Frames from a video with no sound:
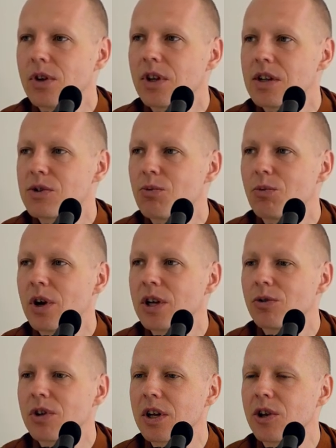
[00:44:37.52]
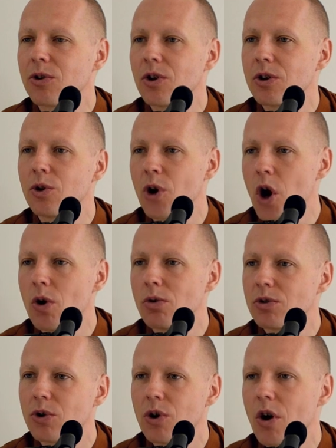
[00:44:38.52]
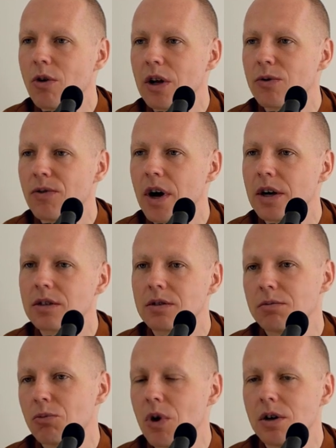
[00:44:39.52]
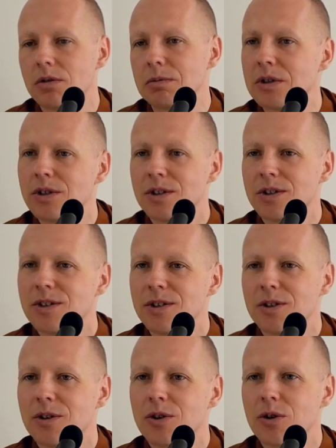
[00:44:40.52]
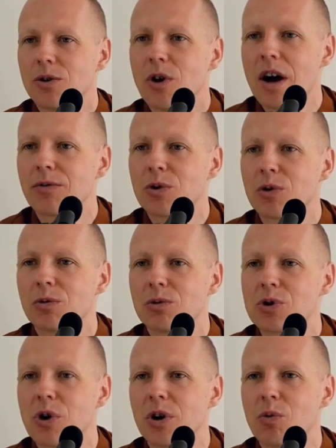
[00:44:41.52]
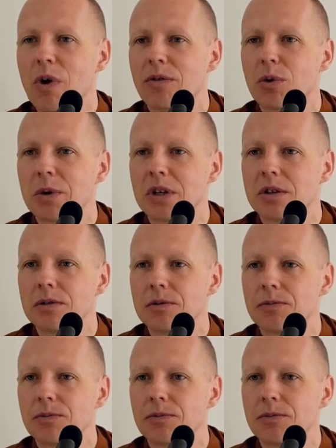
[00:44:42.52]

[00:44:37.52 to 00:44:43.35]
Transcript: That's the one you think you, you know, you know how to fight. Well, you have to turn away from it.